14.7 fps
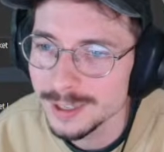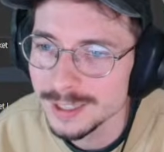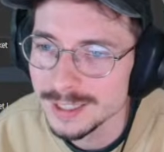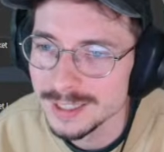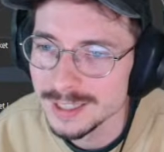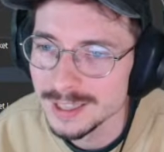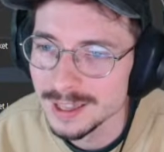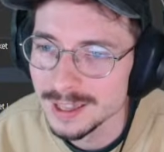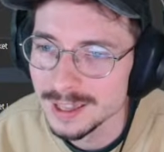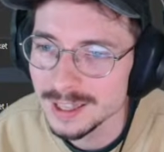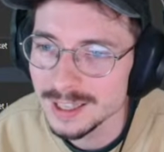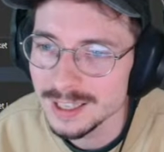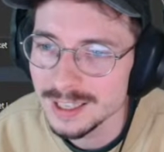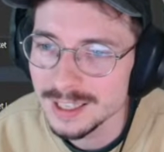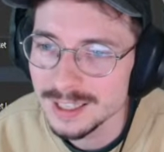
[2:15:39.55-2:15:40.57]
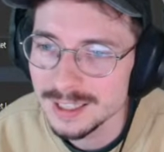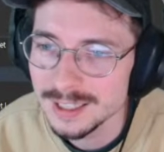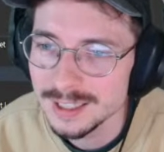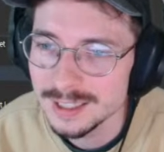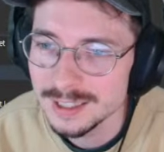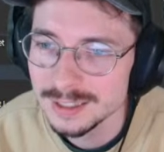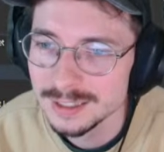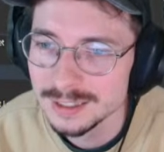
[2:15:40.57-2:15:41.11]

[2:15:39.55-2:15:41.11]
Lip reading: is this?